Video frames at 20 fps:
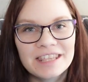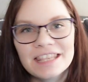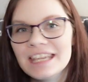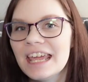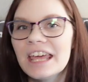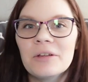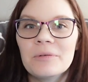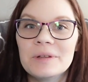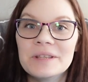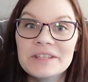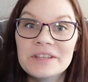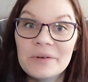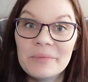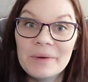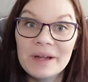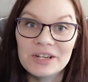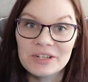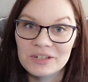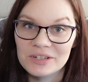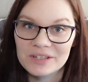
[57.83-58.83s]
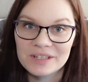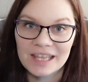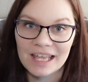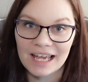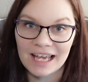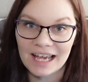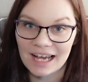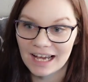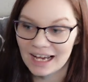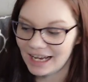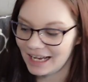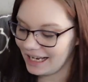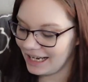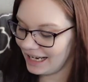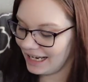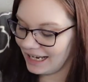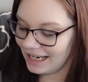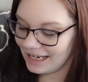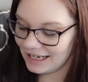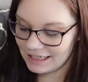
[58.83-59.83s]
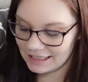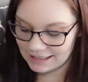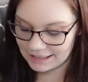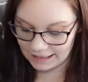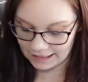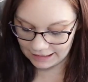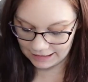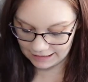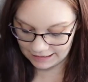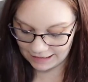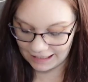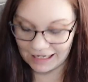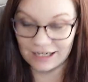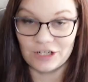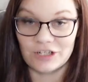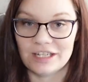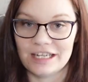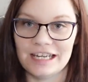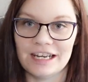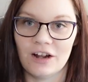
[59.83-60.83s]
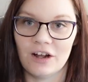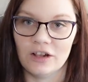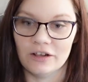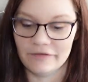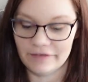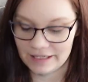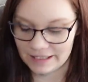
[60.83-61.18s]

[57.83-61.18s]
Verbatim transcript: the other one so much that I decided I just need all of